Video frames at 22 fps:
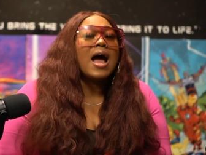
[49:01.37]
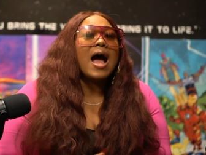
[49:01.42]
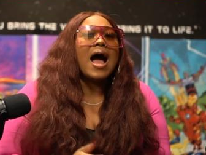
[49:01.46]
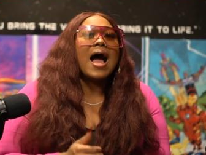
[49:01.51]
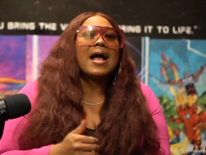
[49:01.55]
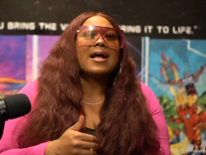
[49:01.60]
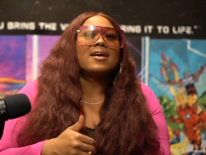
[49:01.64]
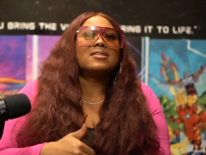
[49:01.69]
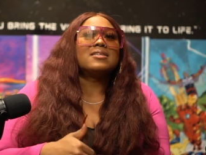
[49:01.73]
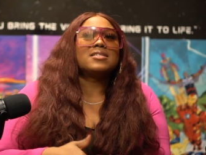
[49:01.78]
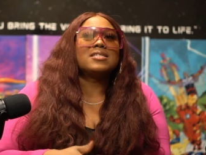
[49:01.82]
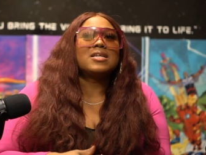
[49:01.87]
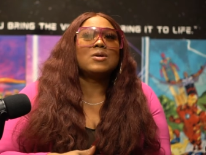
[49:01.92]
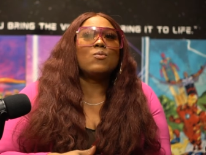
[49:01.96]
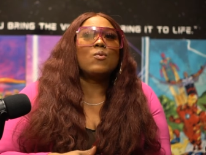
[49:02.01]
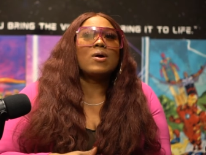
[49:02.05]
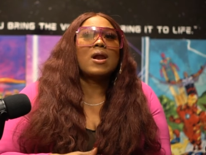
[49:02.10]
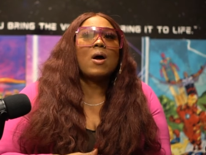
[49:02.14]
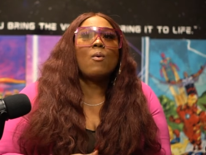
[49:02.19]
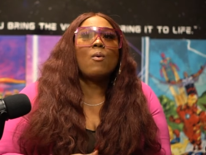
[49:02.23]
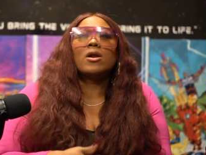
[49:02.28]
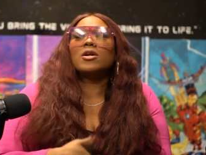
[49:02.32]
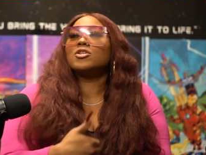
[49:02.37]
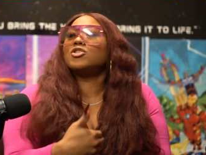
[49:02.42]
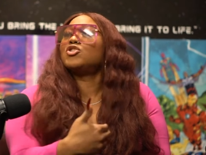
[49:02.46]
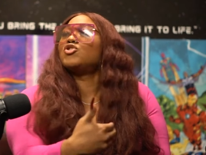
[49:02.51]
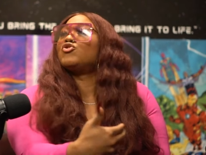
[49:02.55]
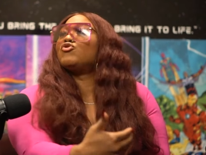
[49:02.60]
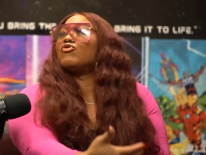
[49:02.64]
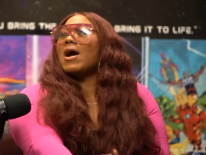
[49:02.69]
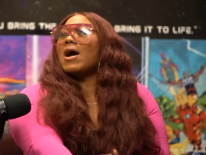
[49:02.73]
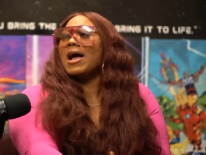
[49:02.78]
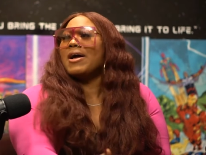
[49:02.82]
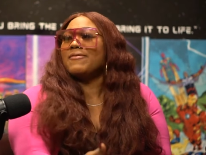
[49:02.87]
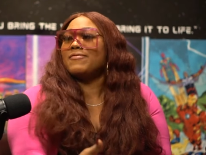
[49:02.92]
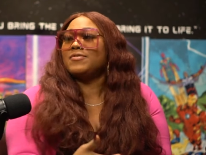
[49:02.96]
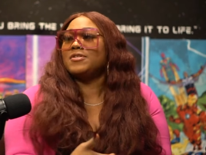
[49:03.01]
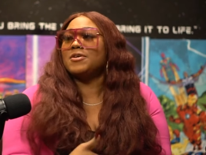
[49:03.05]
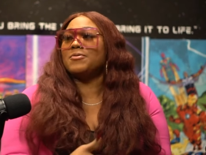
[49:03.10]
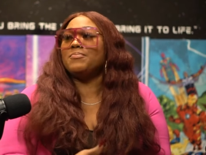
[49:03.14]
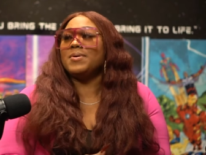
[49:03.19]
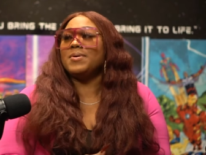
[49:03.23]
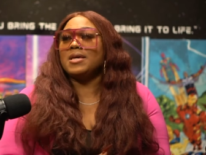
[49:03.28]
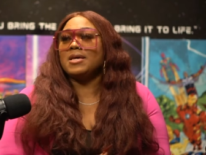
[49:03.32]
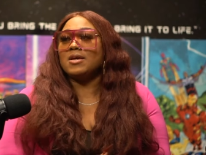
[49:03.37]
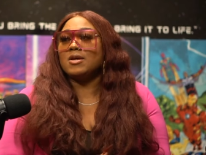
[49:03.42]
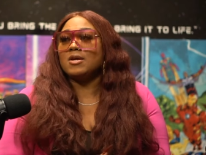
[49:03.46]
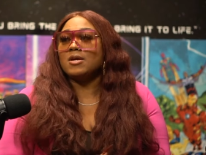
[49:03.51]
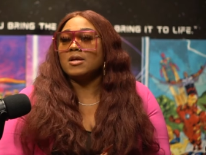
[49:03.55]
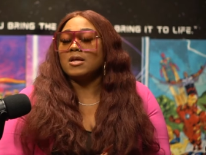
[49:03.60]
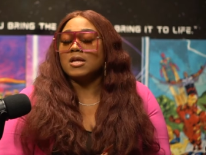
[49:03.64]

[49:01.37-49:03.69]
i could see what i want to strive to be